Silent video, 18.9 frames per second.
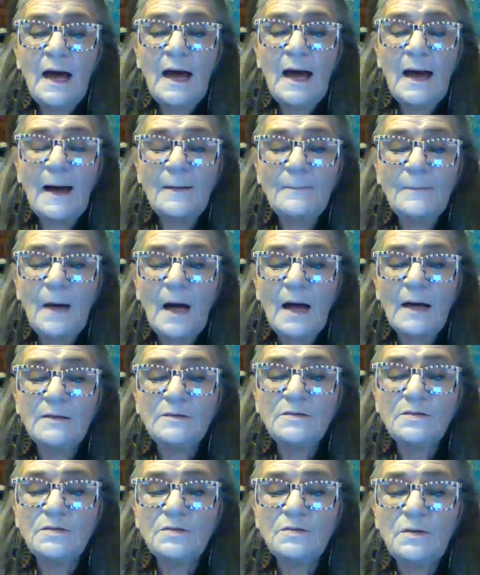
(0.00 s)
I
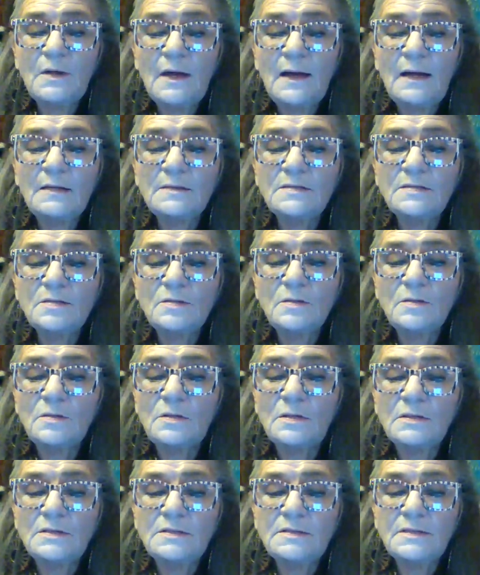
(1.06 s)
might do that,
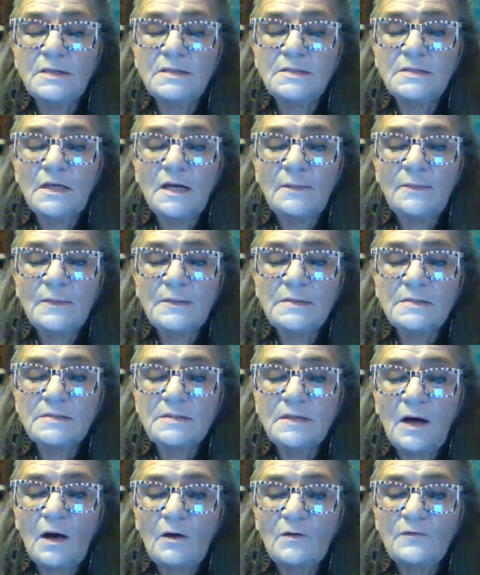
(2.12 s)
certainly, said Tuppence
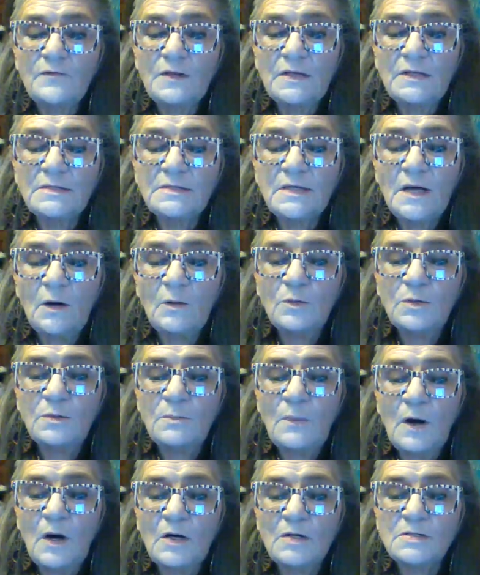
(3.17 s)
thoughtfully. Tony
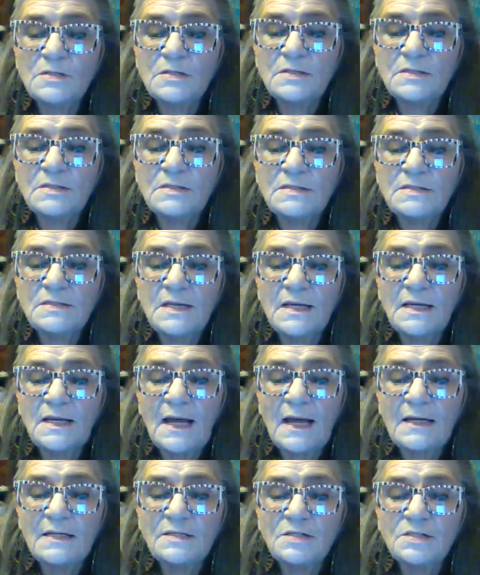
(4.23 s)
Marsden said
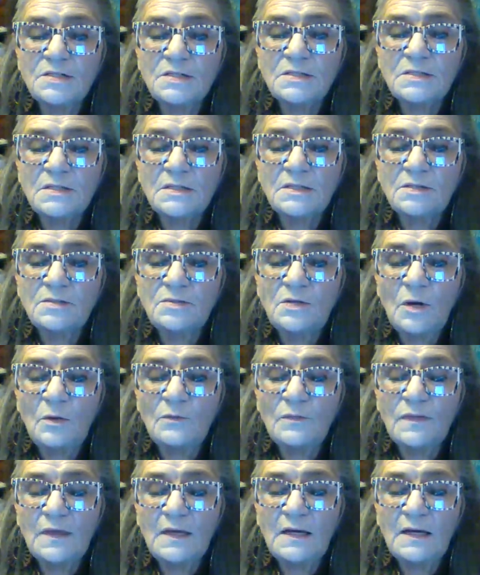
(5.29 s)
anxiously, you
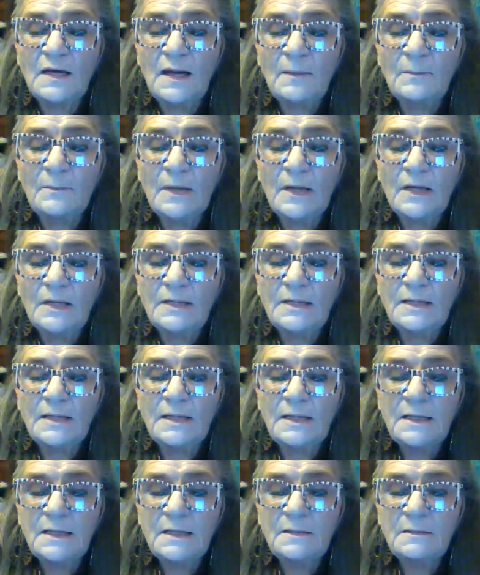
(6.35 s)
don't think I'm butting
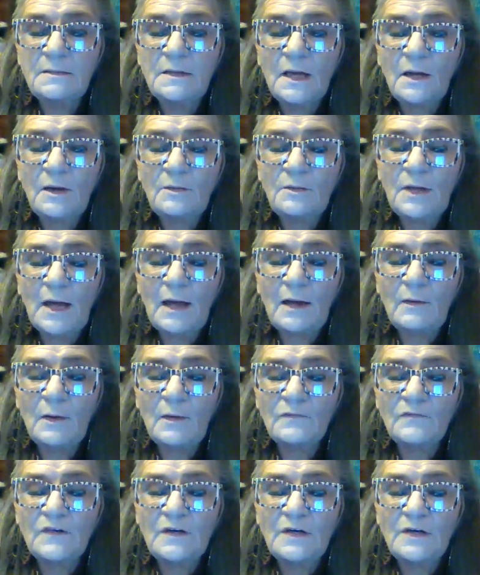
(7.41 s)
in? No, no,
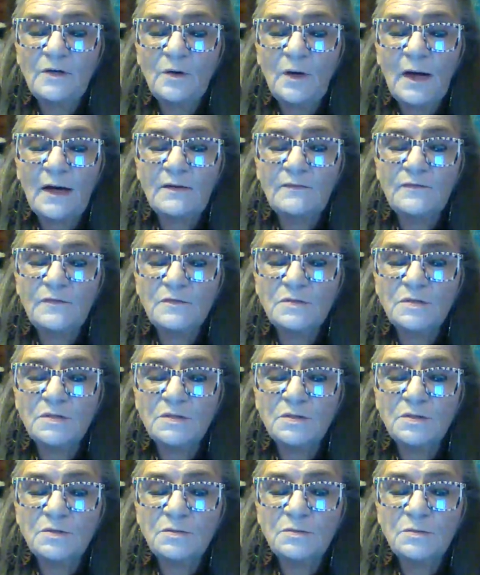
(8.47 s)
I'm very grateful to
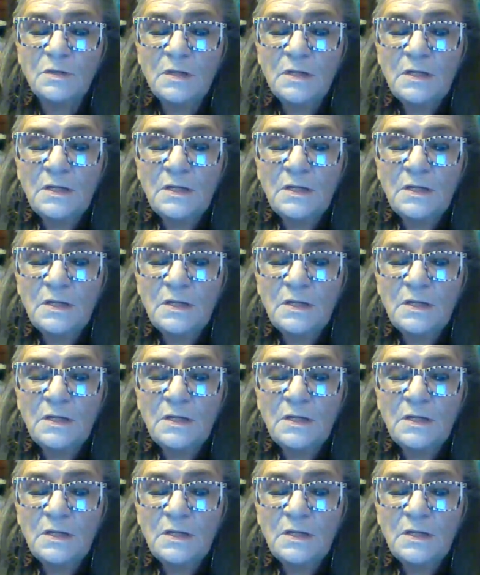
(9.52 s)
you.